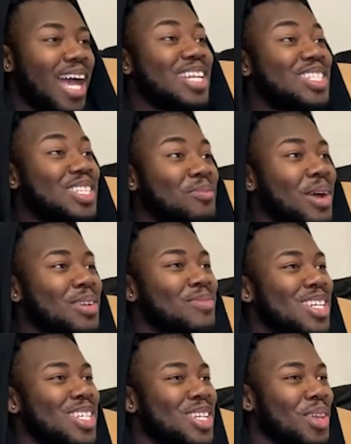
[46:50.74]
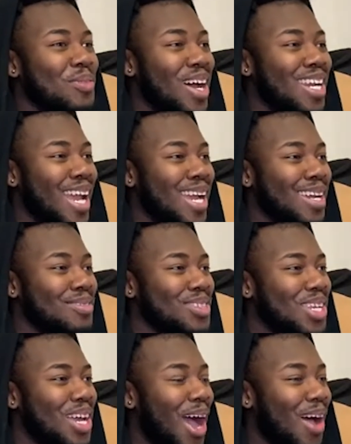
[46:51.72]
I didn't say, I'm not mentioning them by
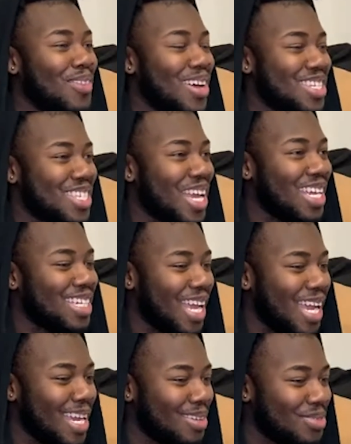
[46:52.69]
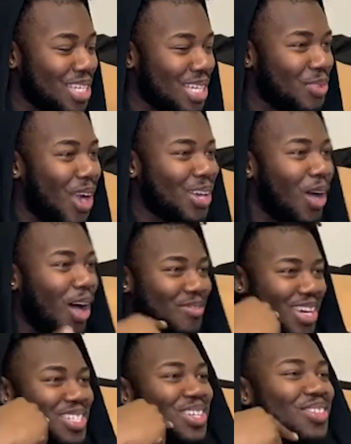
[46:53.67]
names. I'm not saying names. That's why I caught
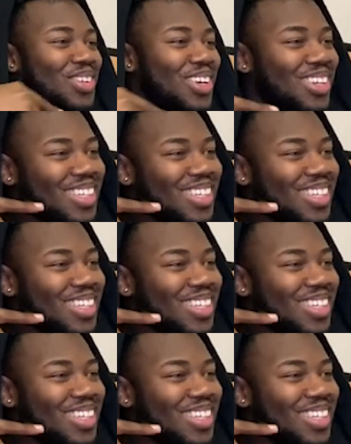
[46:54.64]
myself.